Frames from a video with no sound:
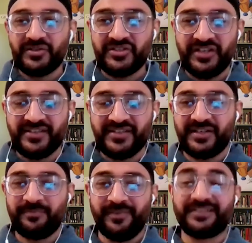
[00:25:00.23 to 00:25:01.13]
share
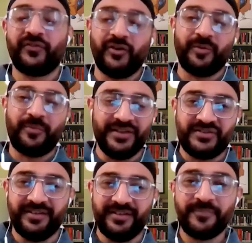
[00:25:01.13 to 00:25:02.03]
some, it's a follow-up
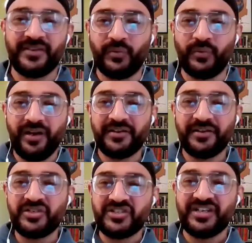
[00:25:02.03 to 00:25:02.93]
question. So would like
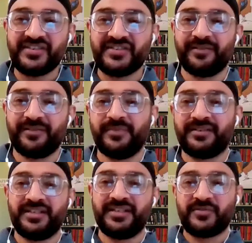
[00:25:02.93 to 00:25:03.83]
to yeah. share some
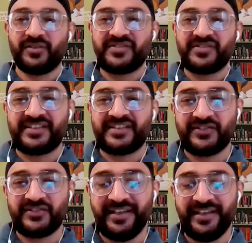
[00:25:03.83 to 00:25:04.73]
tips on
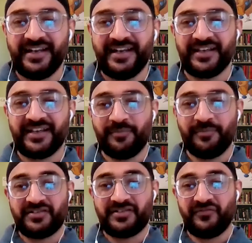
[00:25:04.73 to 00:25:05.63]
successfully getting their
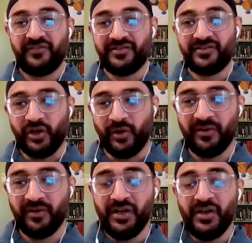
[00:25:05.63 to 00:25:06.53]
communication field
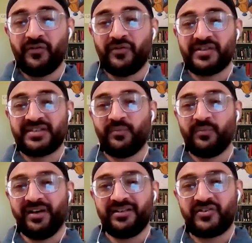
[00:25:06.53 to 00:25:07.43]
job for
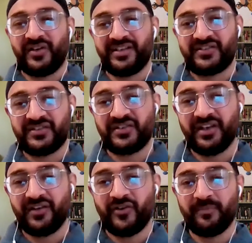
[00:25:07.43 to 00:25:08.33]
someone
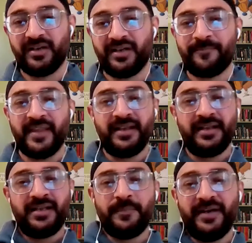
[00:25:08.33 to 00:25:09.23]
transitioning from a
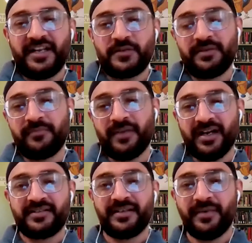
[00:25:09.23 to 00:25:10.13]
management
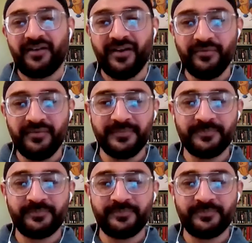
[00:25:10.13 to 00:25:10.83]
marketing background?